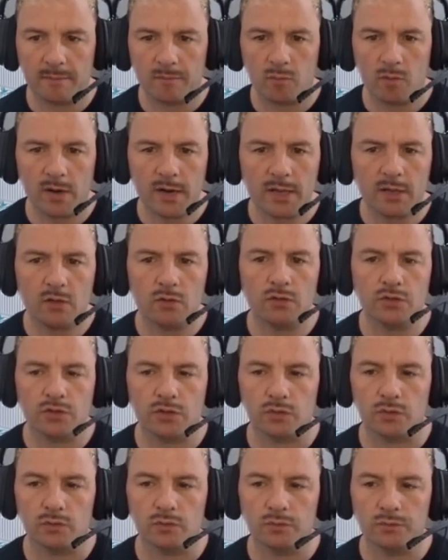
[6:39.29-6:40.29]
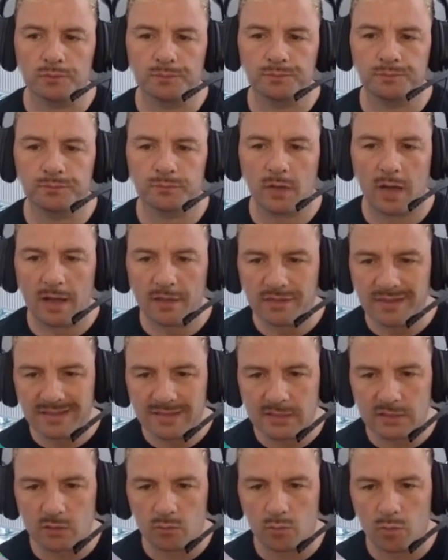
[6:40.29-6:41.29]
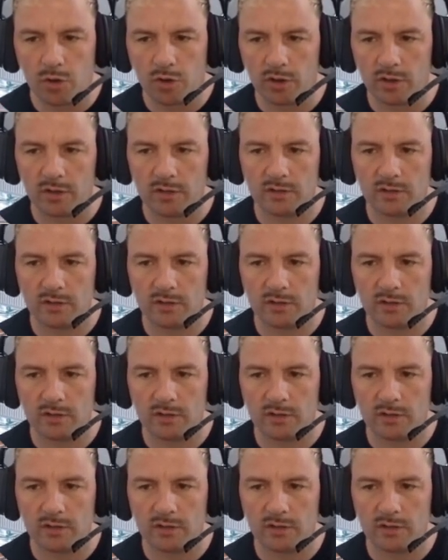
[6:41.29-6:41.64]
what I could do, I think this will work,